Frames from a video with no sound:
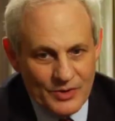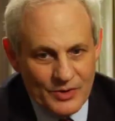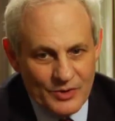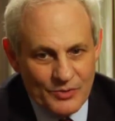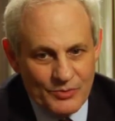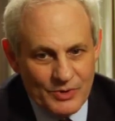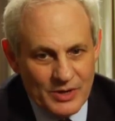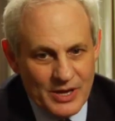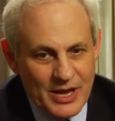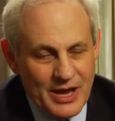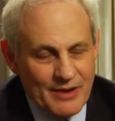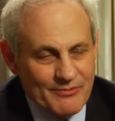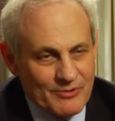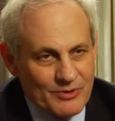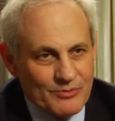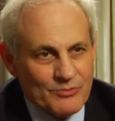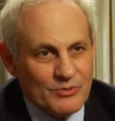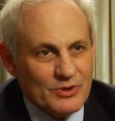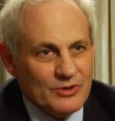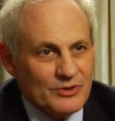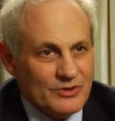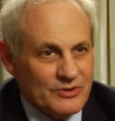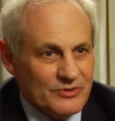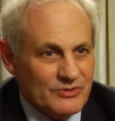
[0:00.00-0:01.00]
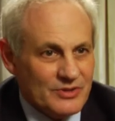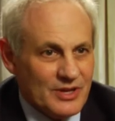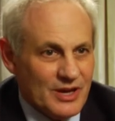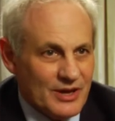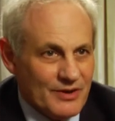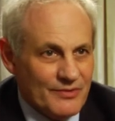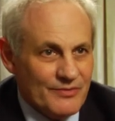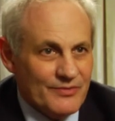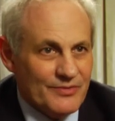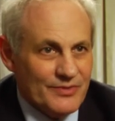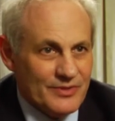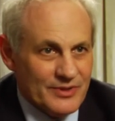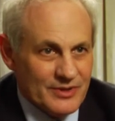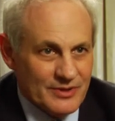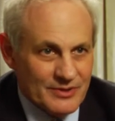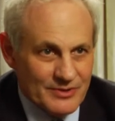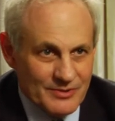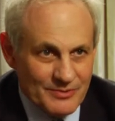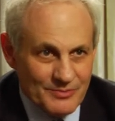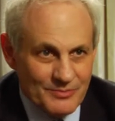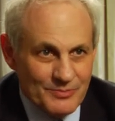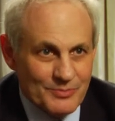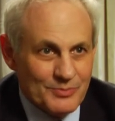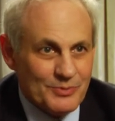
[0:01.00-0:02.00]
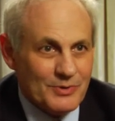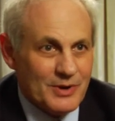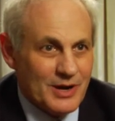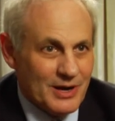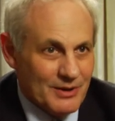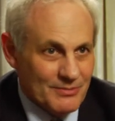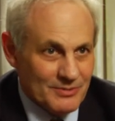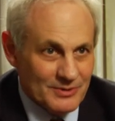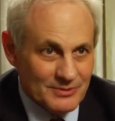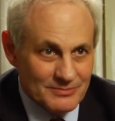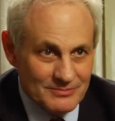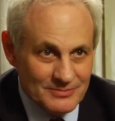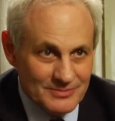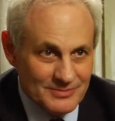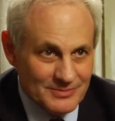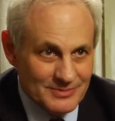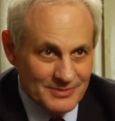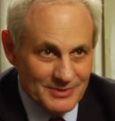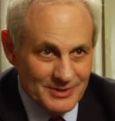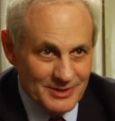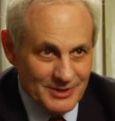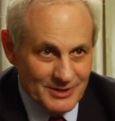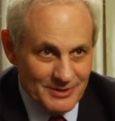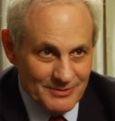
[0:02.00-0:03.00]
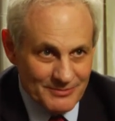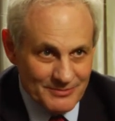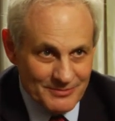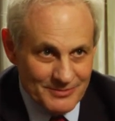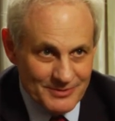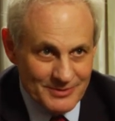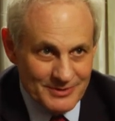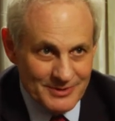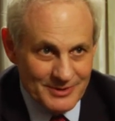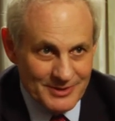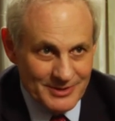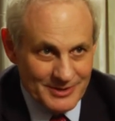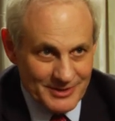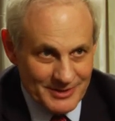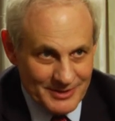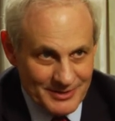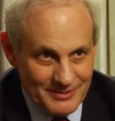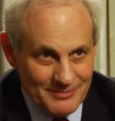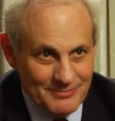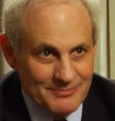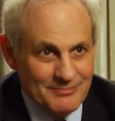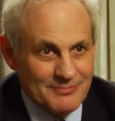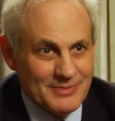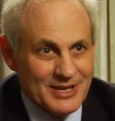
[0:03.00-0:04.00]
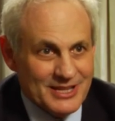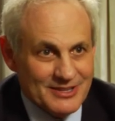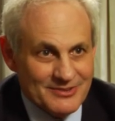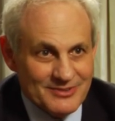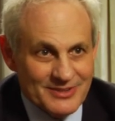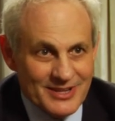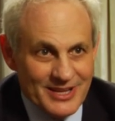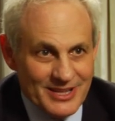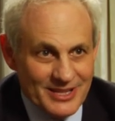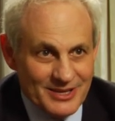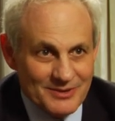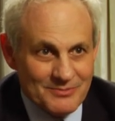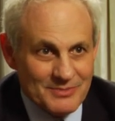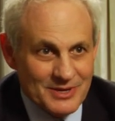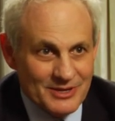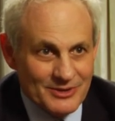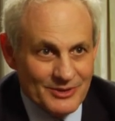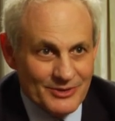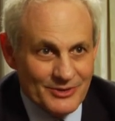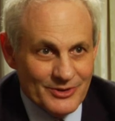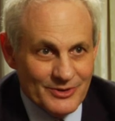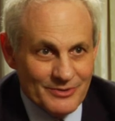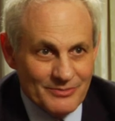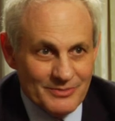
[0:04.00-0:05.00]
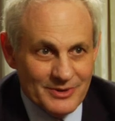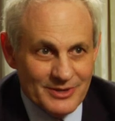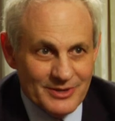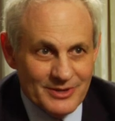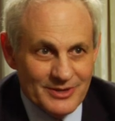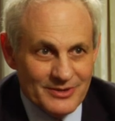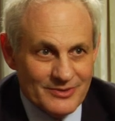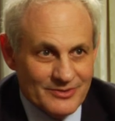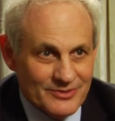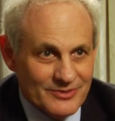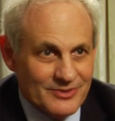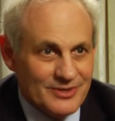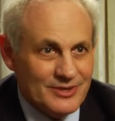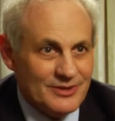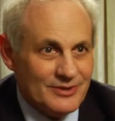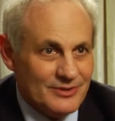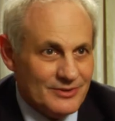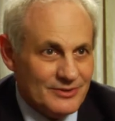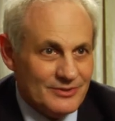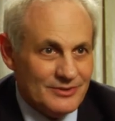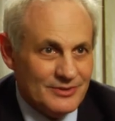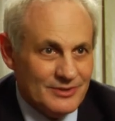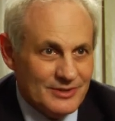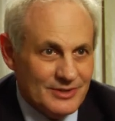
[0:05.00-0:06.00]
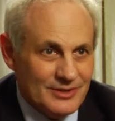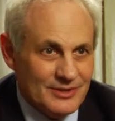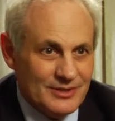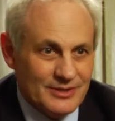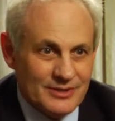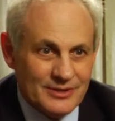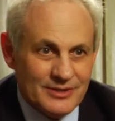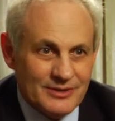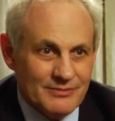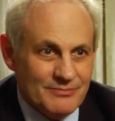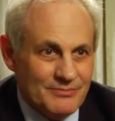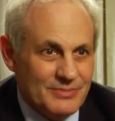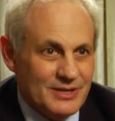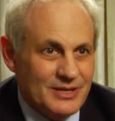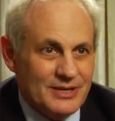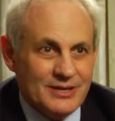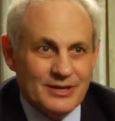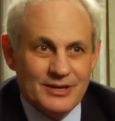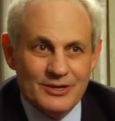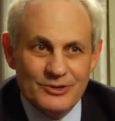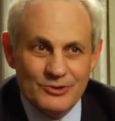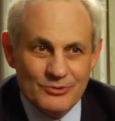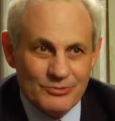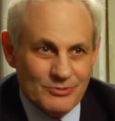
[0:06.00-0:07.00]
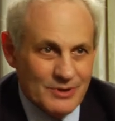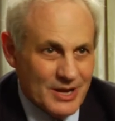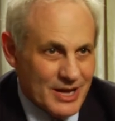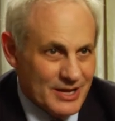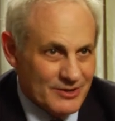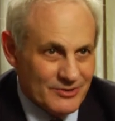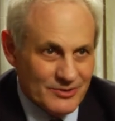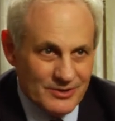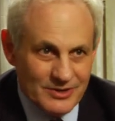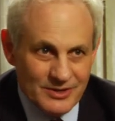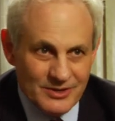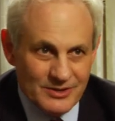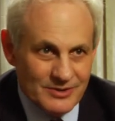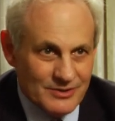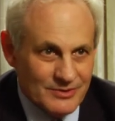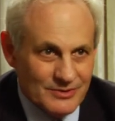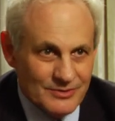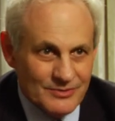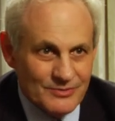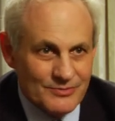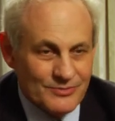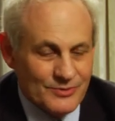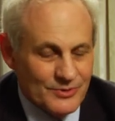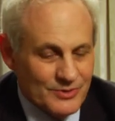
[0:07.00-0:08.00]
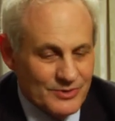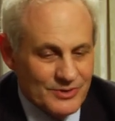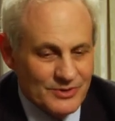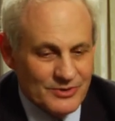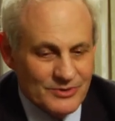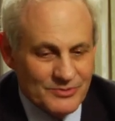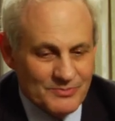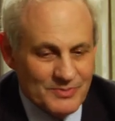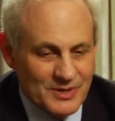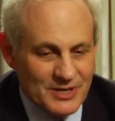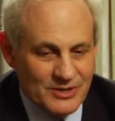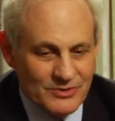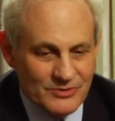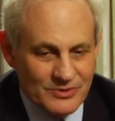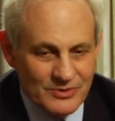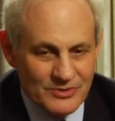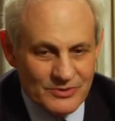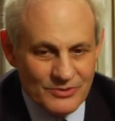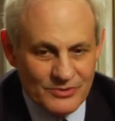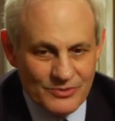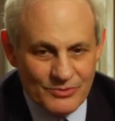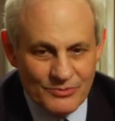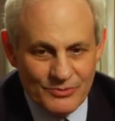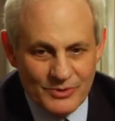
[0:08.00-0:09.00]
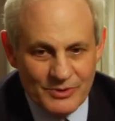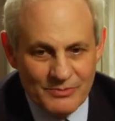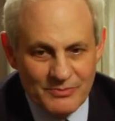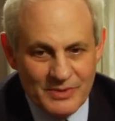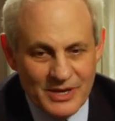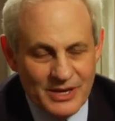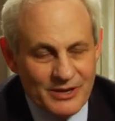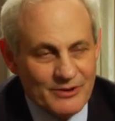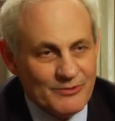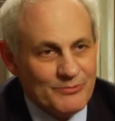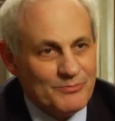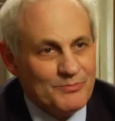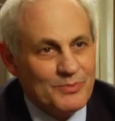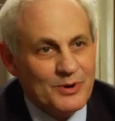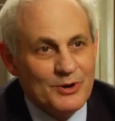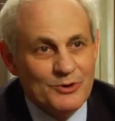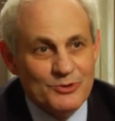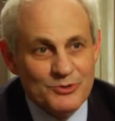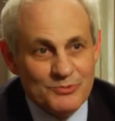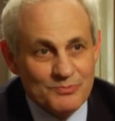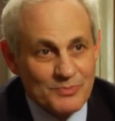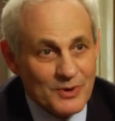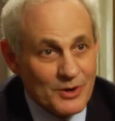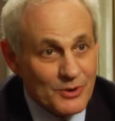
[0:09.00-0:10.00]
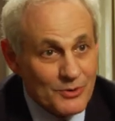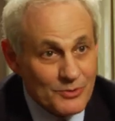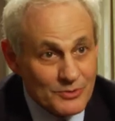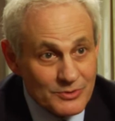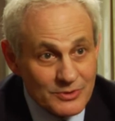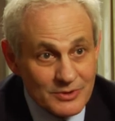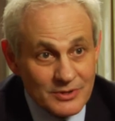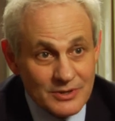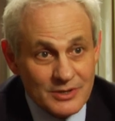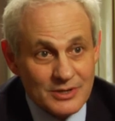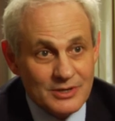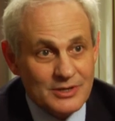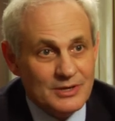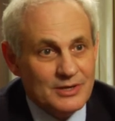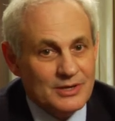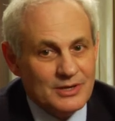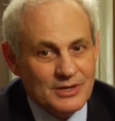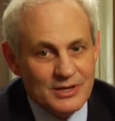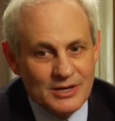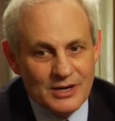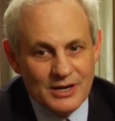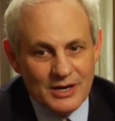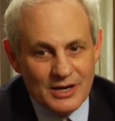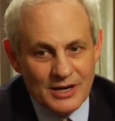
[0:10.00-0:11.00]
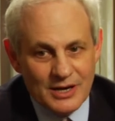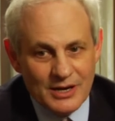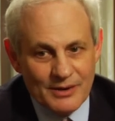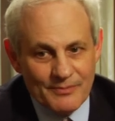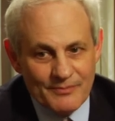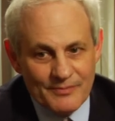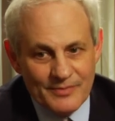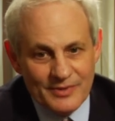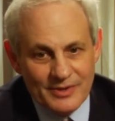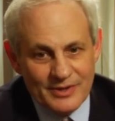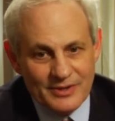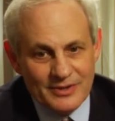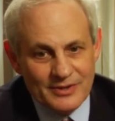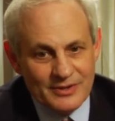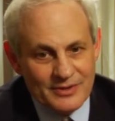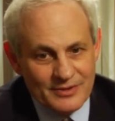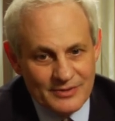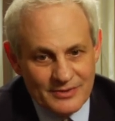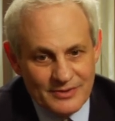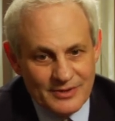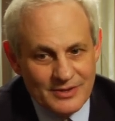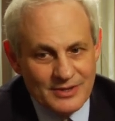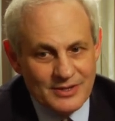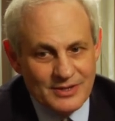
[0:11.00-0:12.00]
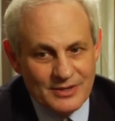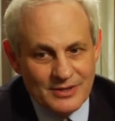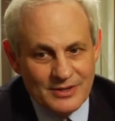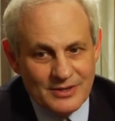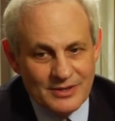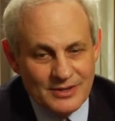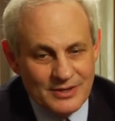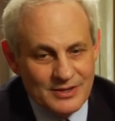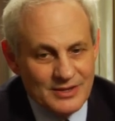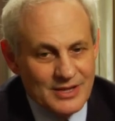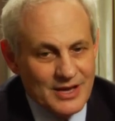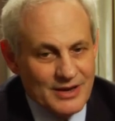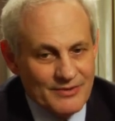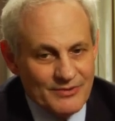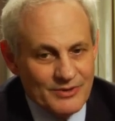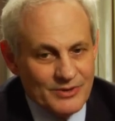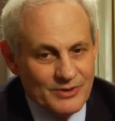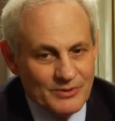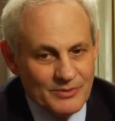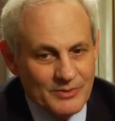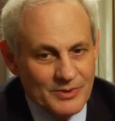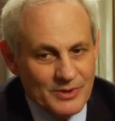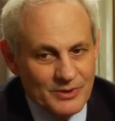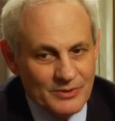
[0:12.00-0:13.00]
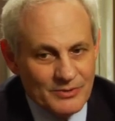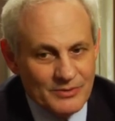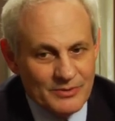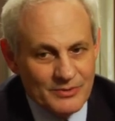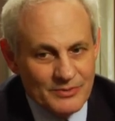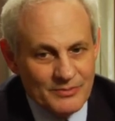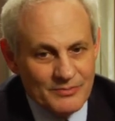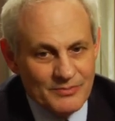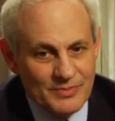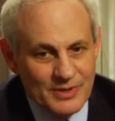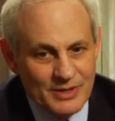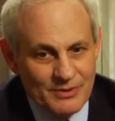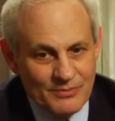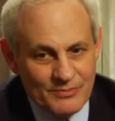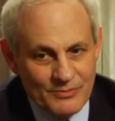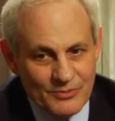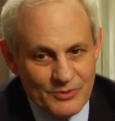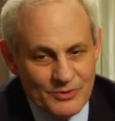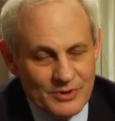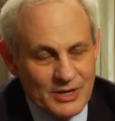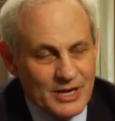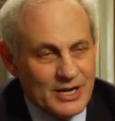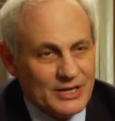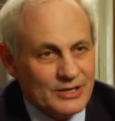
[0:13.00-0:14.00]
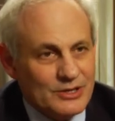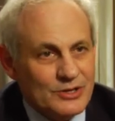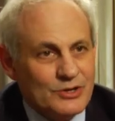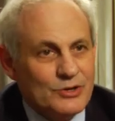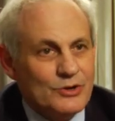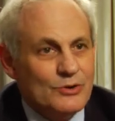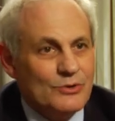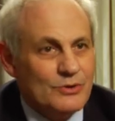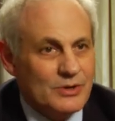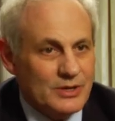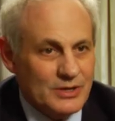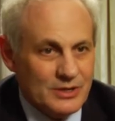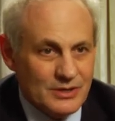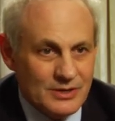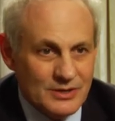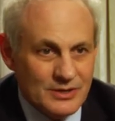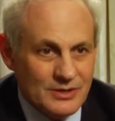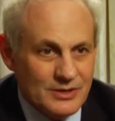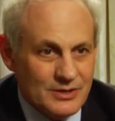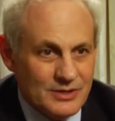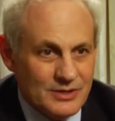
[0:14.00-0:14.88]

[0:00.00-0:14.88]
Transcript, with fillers: we haven't really solved the problem of metastatic melanoma. It still can be a tragedy for these patients. We may have postponed um, the inevitable, but we're not curing